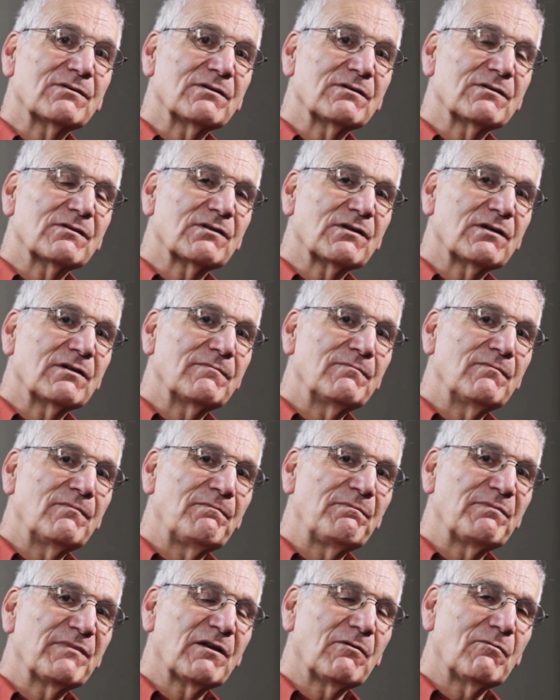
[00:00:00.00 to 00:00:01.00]
at
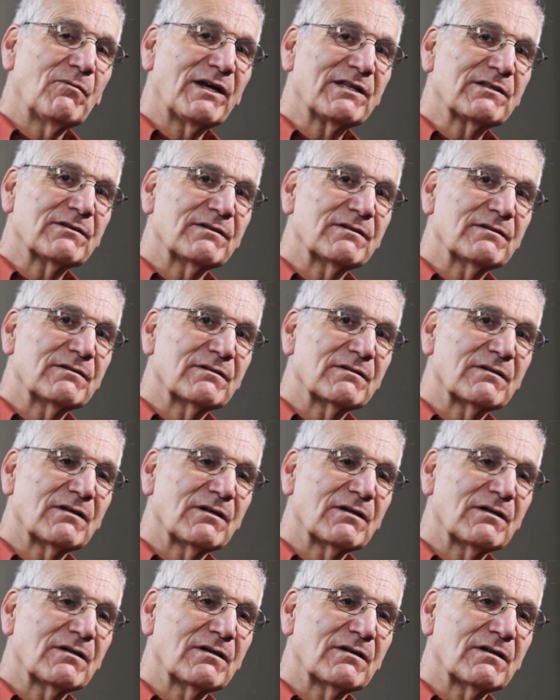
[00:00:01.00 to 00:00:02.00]

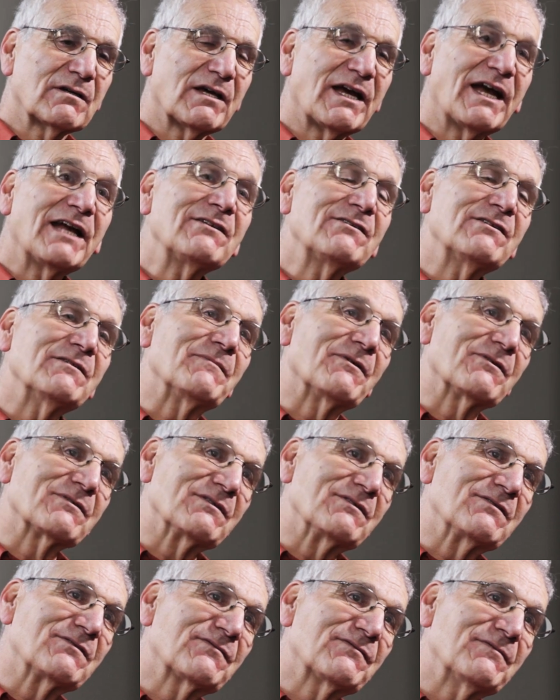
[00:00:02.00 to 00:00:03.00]
whether
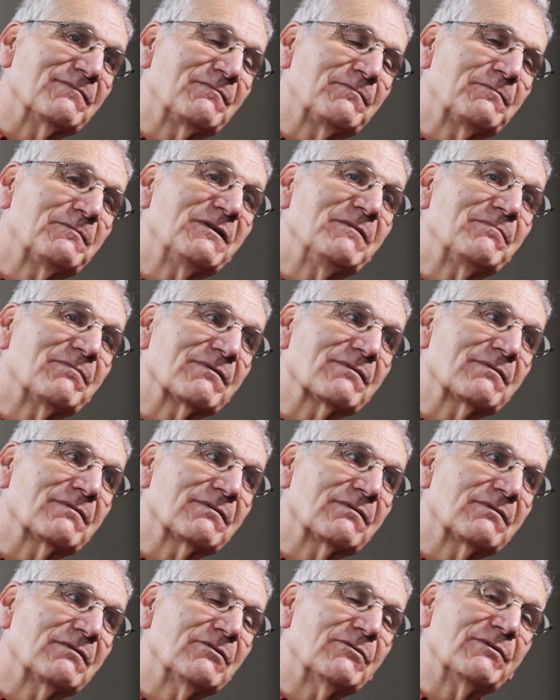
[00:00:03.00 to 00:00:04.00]
antibodies from
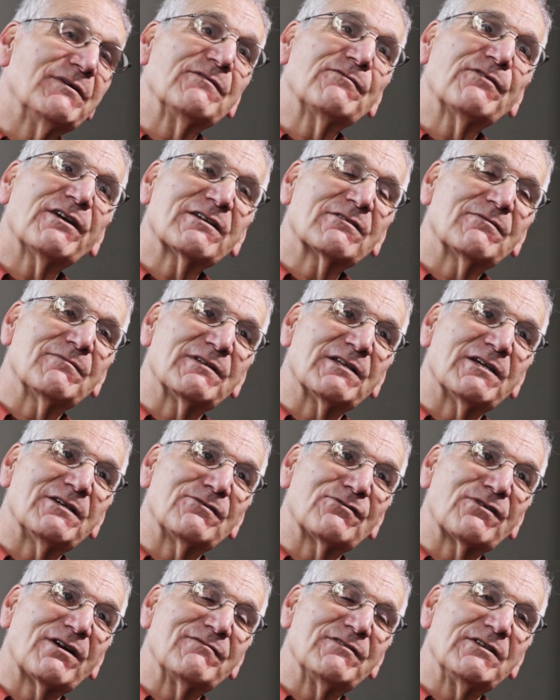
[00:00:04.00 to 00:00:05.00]
people who were infected
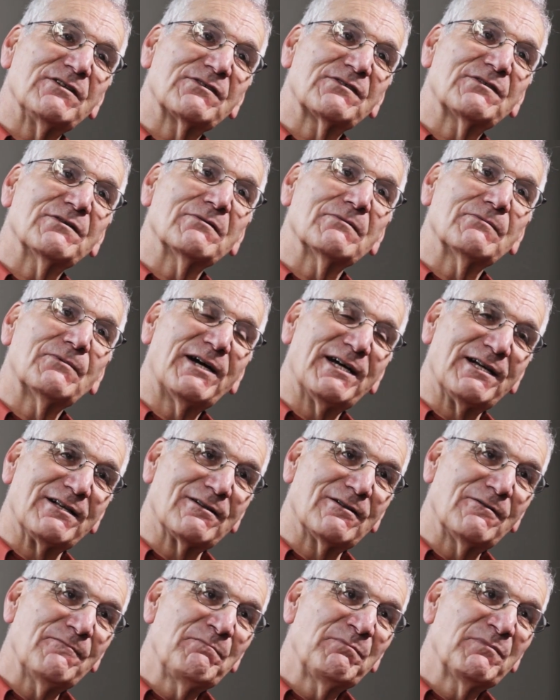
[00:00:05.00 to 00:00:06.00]
with HIV still
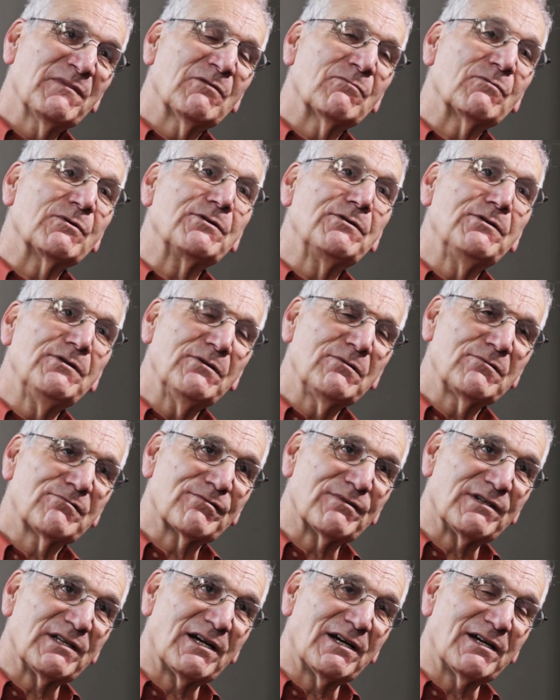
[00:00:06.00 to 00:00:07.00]
well would
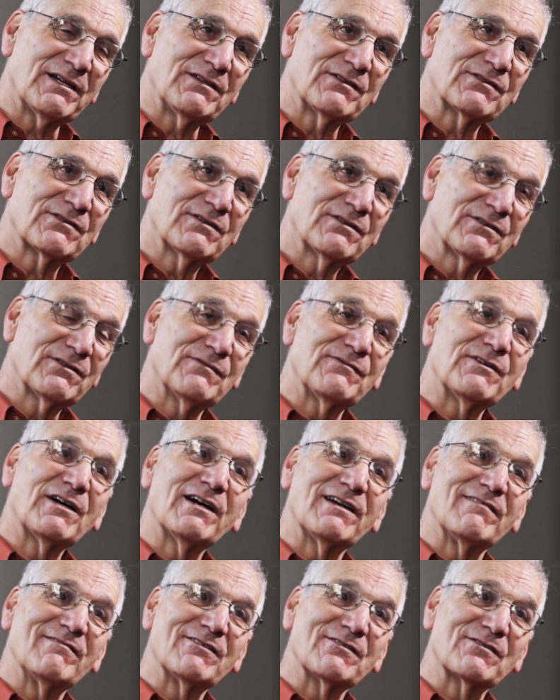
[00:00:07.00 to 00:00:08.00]
neutralize the
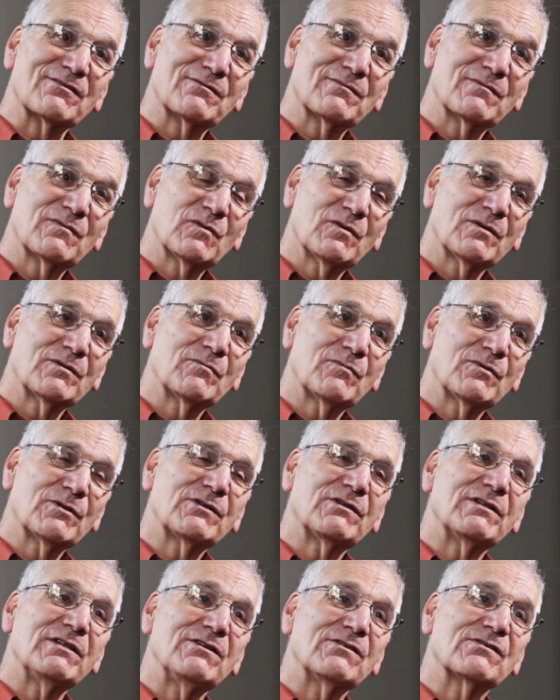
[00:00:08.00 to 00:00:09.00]
virus.
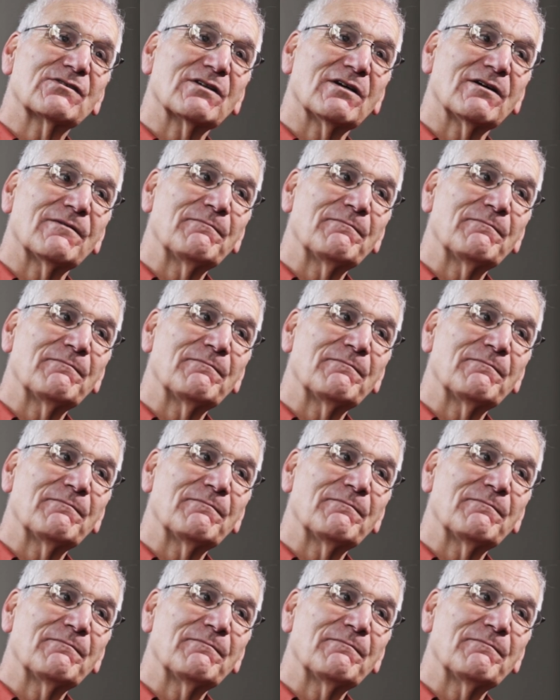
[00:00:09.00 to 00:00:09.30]
Would these